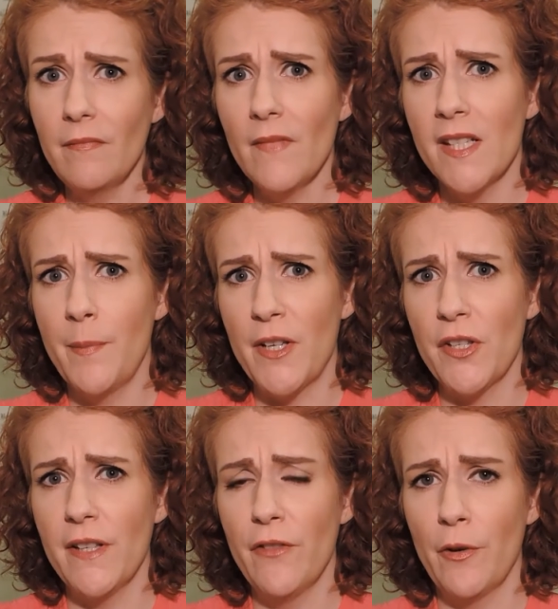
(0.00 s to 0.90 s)

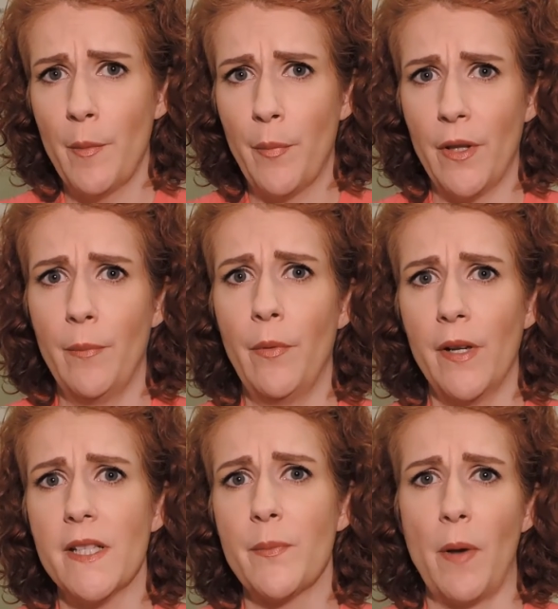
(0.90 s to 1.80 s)
especially if they're in bullet
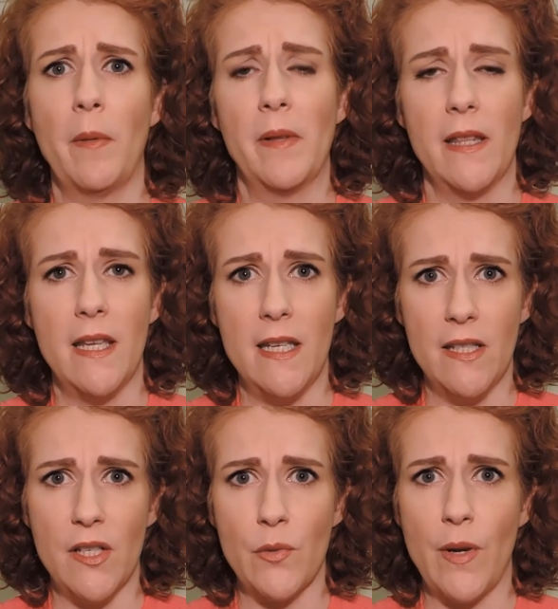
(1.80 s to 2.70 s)
point. It's probably the
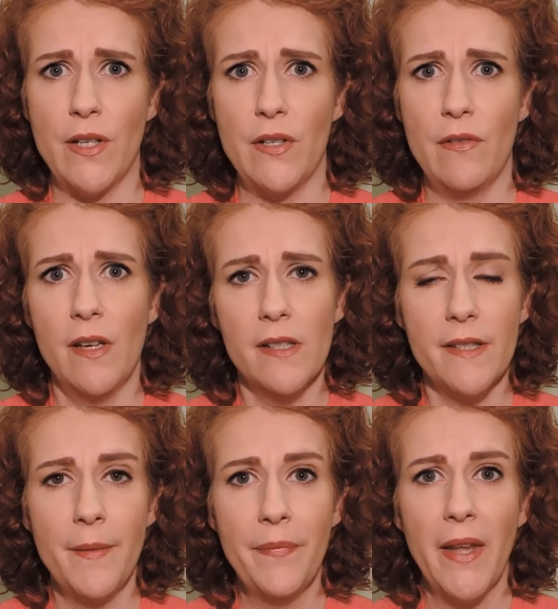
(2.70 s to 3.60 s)
easiest way to do this.